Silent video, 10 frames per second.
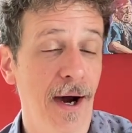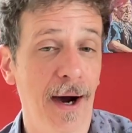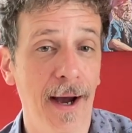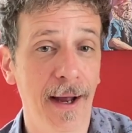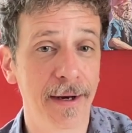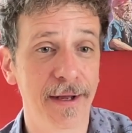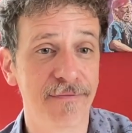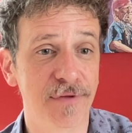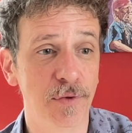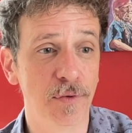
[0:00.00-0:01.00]
And
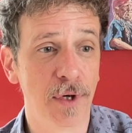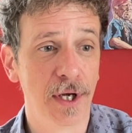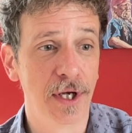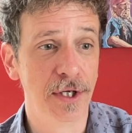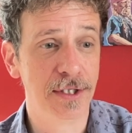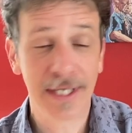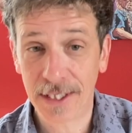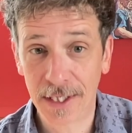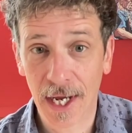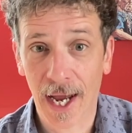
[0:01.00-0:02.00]
if you
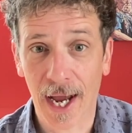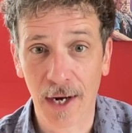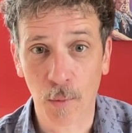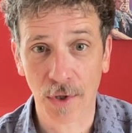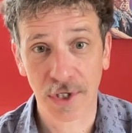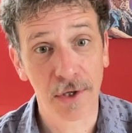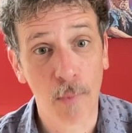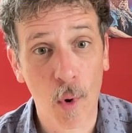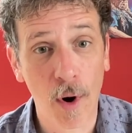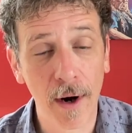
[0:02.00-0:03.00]
did and want to hear
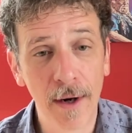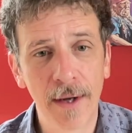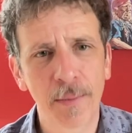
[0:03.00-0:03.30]
more,